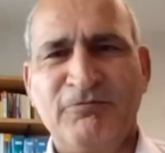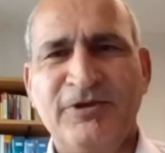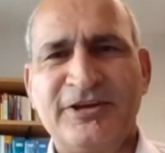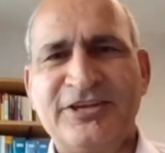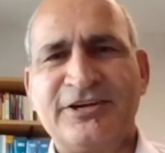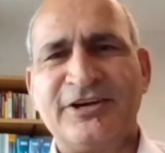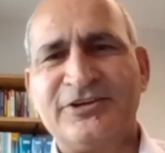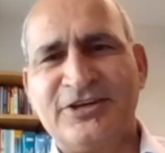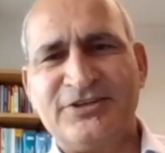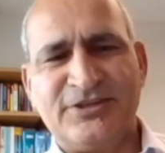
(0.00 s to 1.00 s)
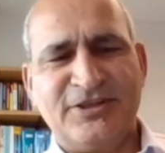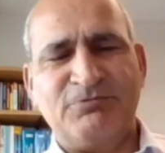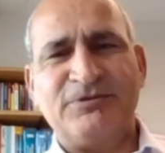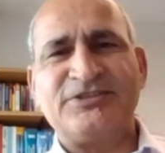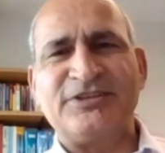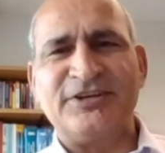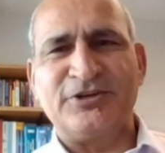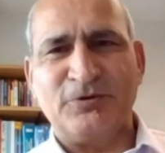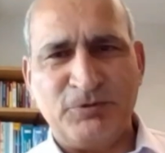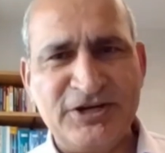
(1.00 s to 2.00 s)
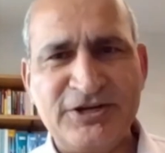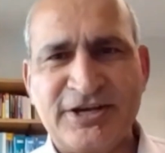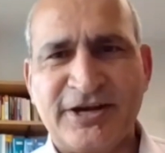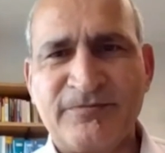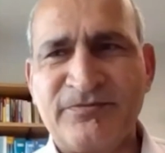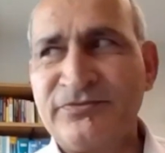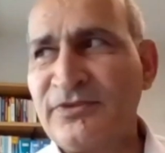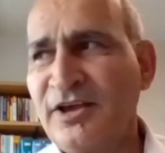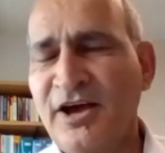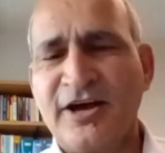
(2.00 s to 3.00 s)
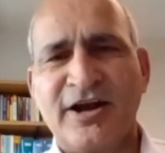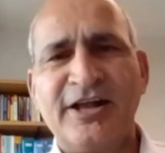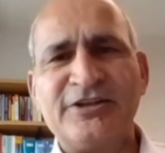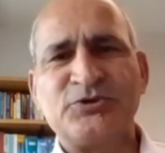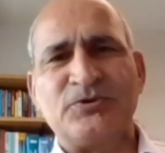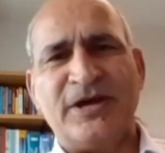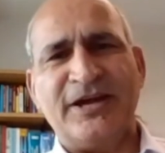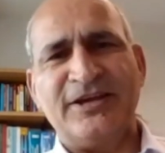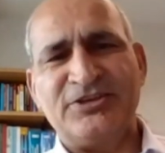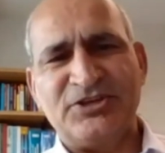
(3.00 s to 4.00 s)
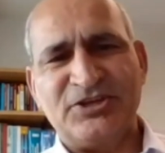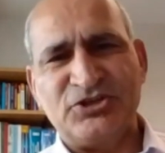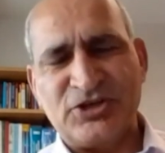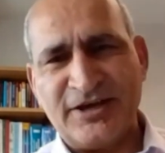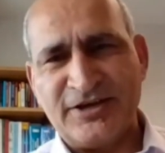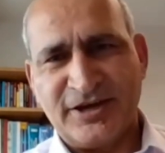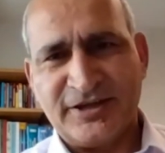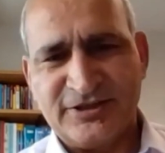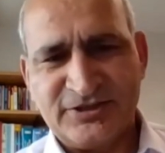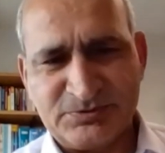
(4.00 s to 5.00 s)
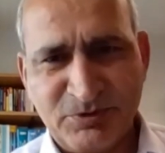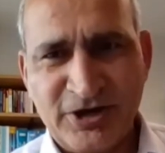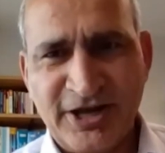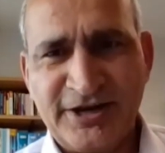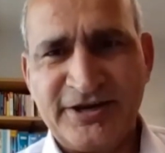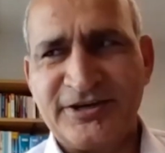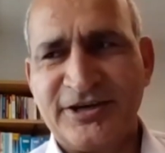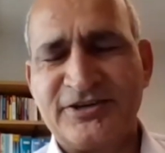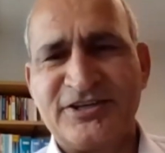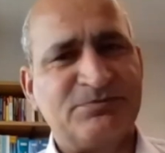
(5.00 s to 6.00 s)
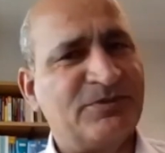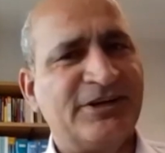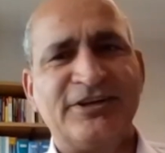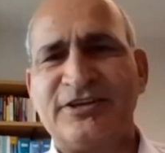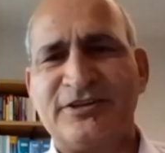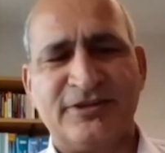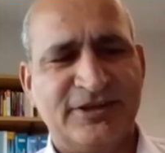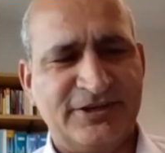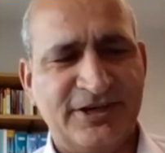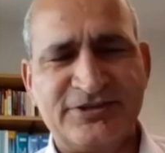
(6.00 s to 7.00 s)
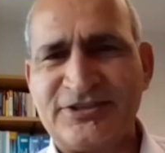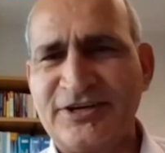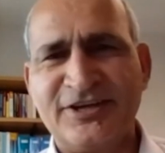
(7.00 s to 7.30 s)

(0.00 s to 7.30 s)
where the countries in the vicinity of India are also engaging China, the small island countries, mainly the case study.